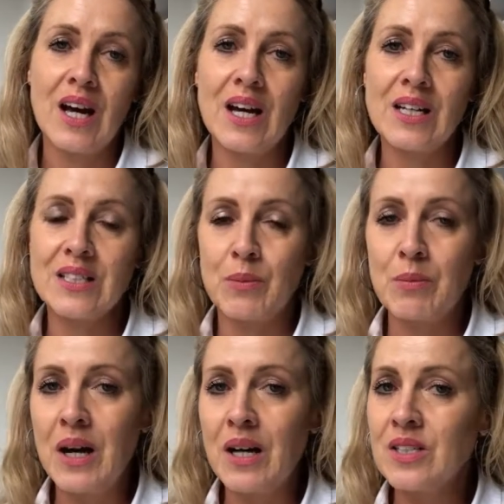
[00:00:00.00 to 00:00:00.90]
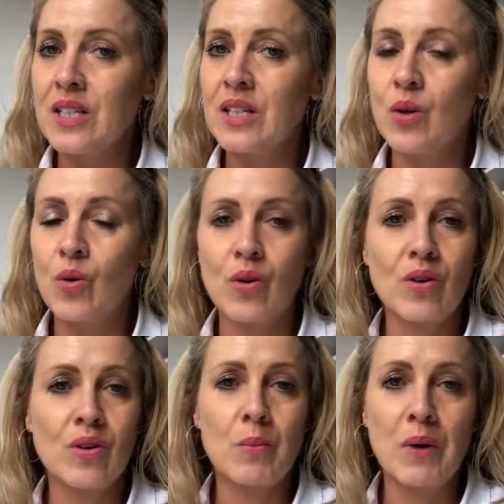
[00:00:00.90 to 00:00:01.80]
at a party or
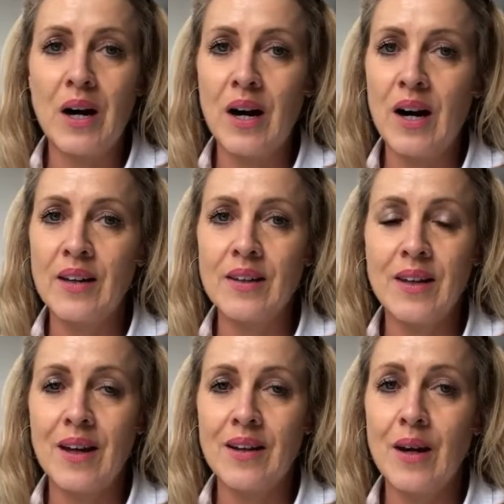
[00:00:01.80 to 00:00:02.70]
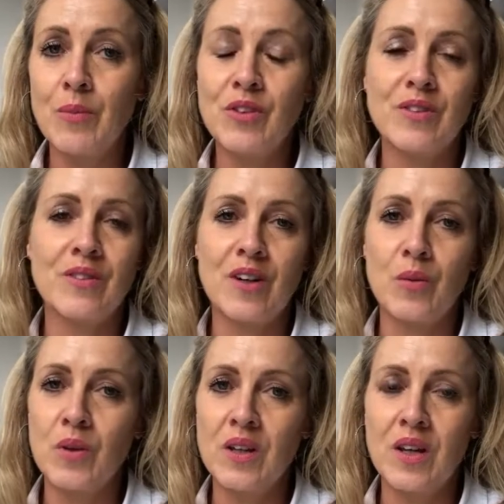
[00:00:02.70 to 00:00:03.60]
at a bar, other than I'm just at
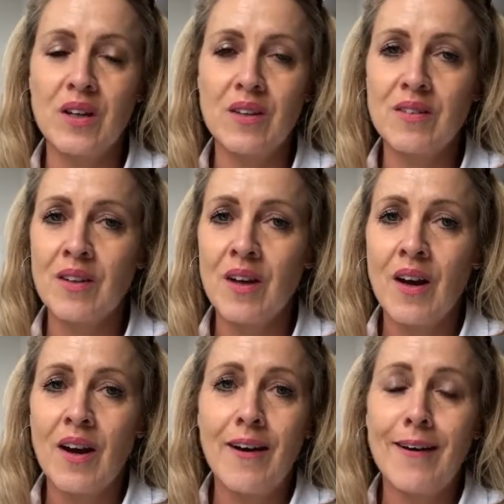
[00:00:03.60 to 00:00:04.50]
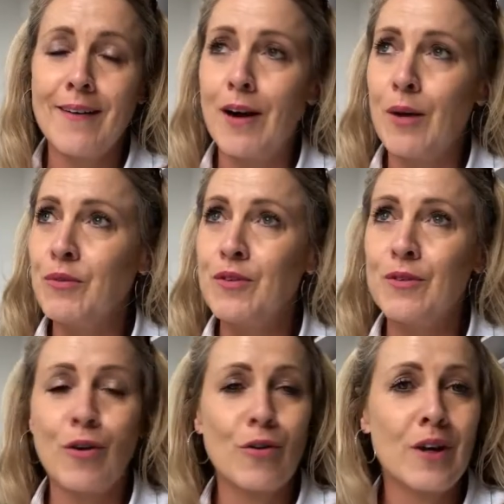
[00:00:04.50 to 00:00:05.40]
home with kids. I'm
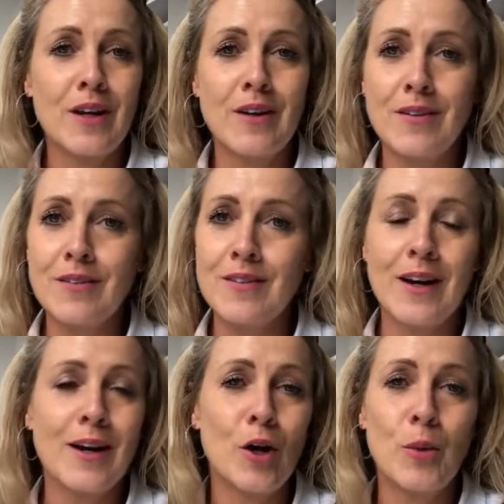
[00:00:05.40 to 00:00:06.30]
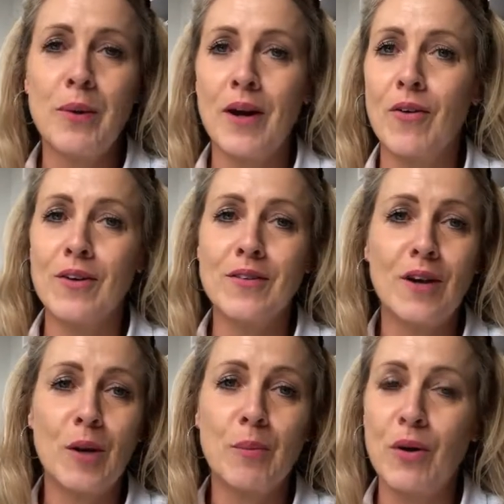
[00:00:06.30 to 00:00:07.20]
sorry, stay-at-home parents,
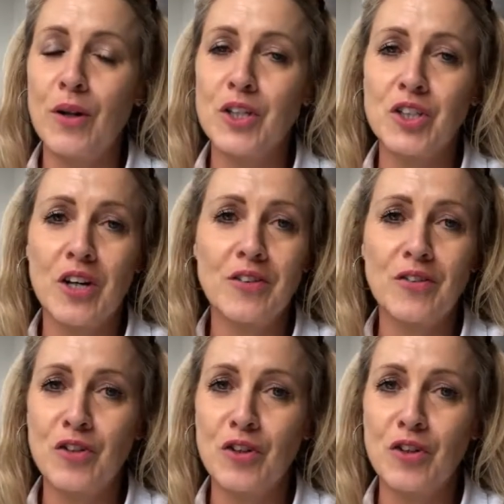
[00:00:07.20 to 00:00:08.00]
I apologise